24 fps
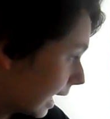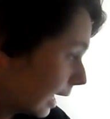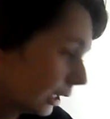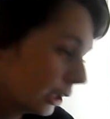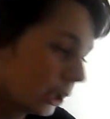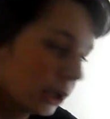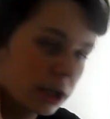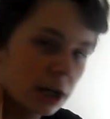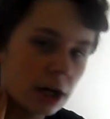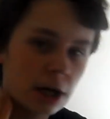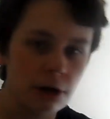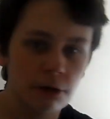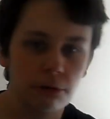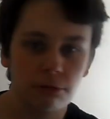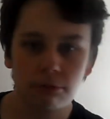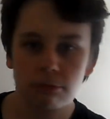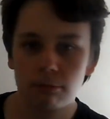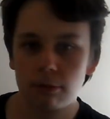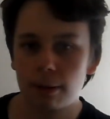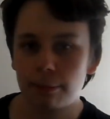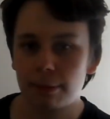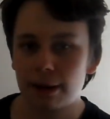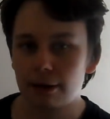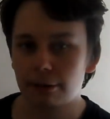don't know
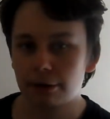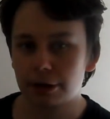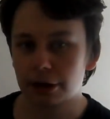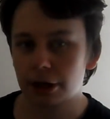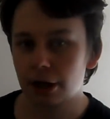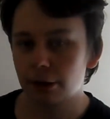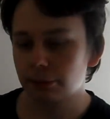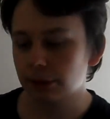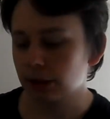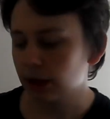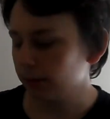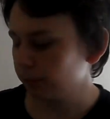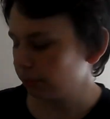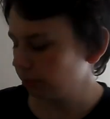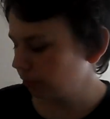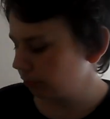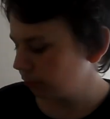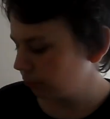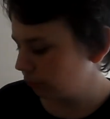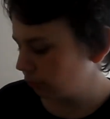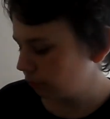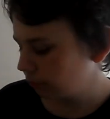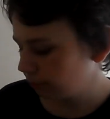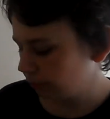about it going
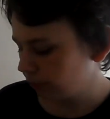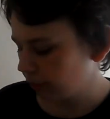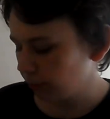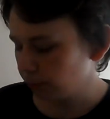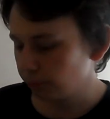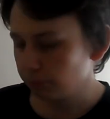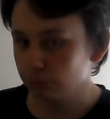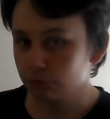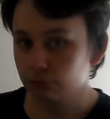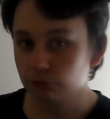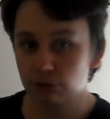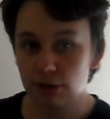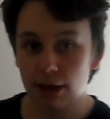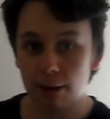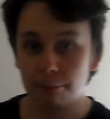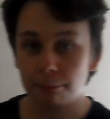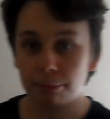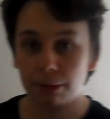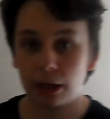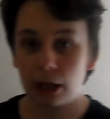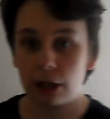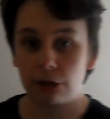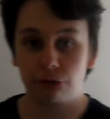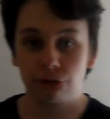up from
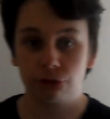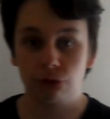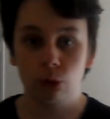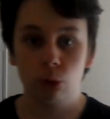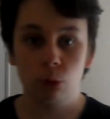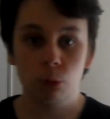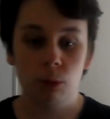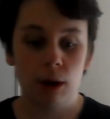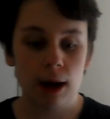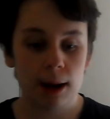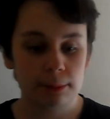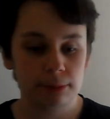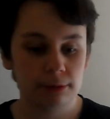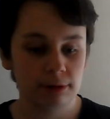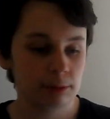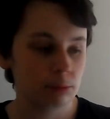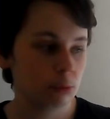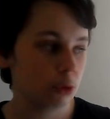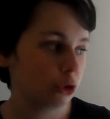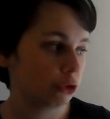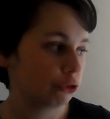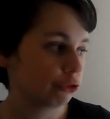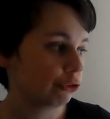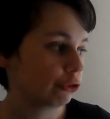10 plus or whatever
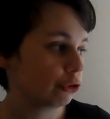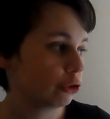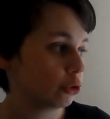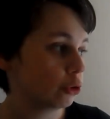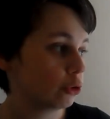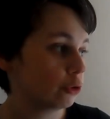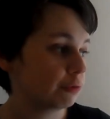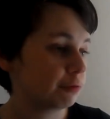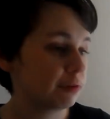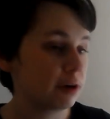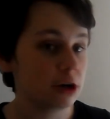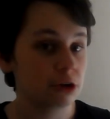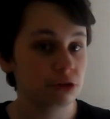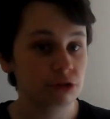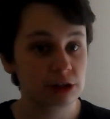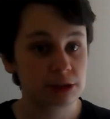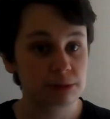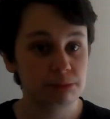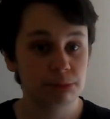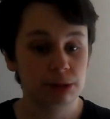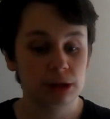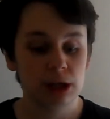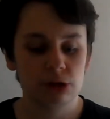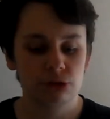it was to
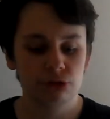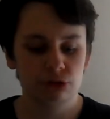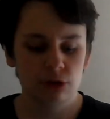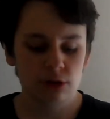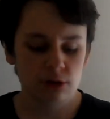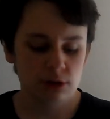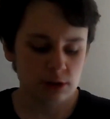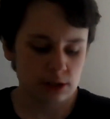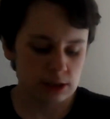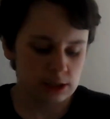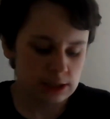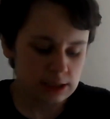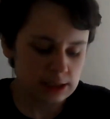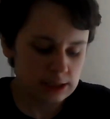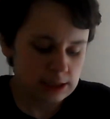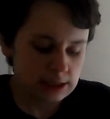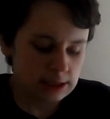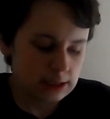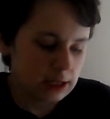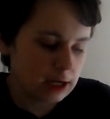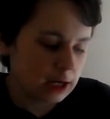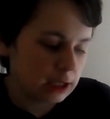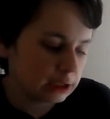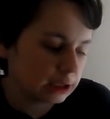13 plus.
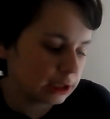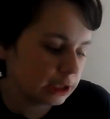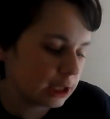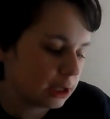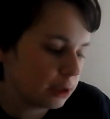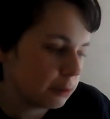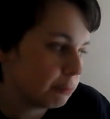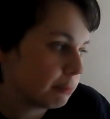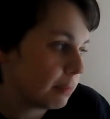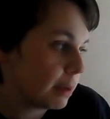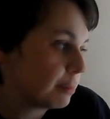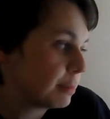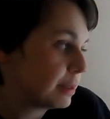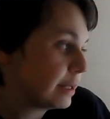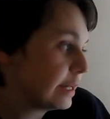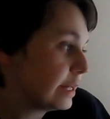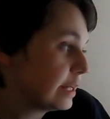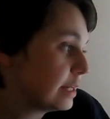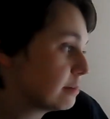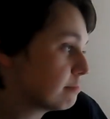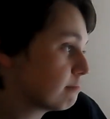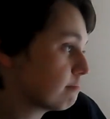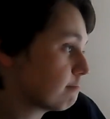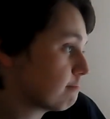I don't know,
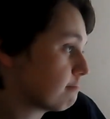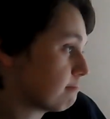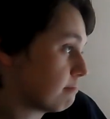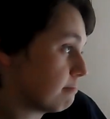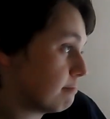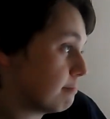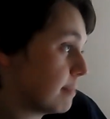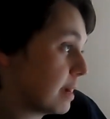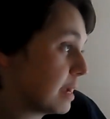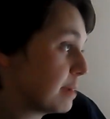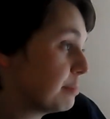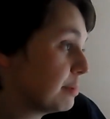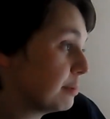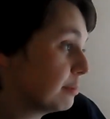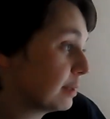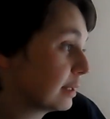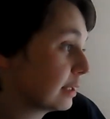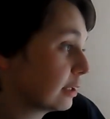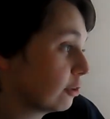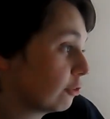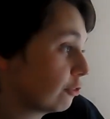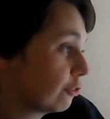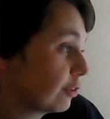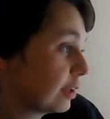maybe
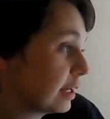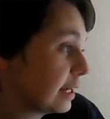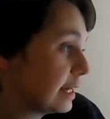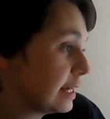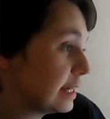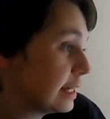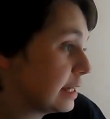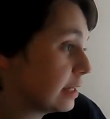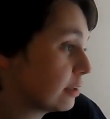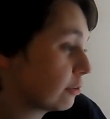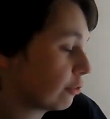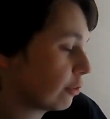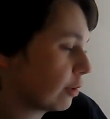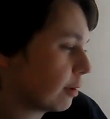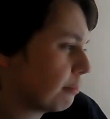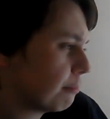we're going to see...